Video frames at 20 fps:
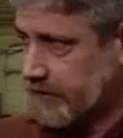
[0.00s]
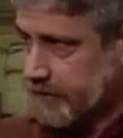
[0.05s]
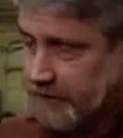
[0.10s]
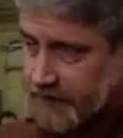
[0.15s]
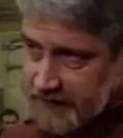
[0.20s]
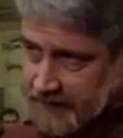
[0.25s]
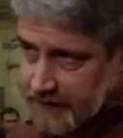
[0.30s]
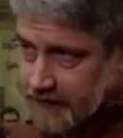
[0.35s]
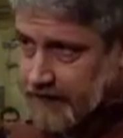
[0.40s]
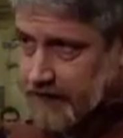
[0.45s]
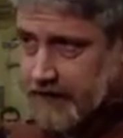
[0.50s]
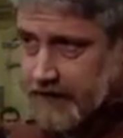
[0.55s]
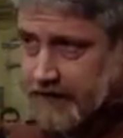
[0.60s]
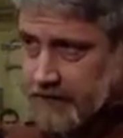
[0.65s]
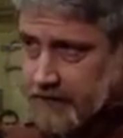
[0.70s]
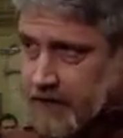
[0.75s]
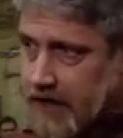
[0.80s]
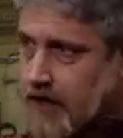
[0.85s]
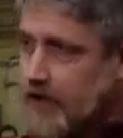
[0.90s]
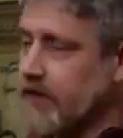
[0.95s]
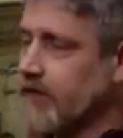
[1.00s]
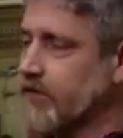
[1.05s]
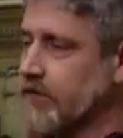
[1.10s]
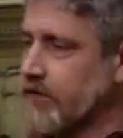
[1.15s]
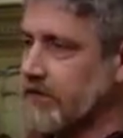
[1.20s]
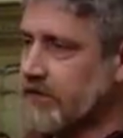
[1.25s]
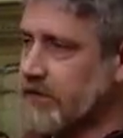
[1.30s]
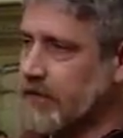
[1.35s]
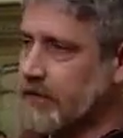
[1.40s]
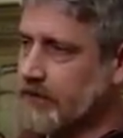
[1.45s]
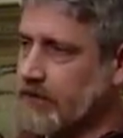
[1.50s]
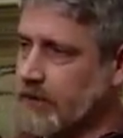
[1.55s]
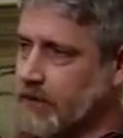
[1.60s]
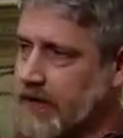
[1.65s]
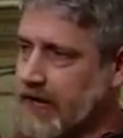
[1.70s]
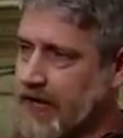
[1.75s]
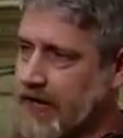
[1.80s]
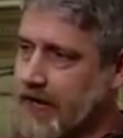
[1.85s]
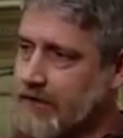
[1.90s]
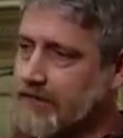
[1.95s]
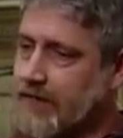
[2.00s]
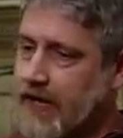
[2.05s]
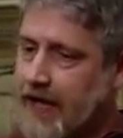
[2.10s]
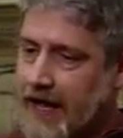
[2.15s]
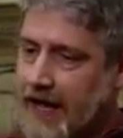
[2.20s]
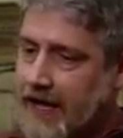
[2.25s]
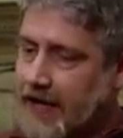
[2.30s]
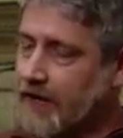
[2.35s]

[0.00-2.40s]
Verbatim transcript: specifically the models and sims that we have, mm -hmm.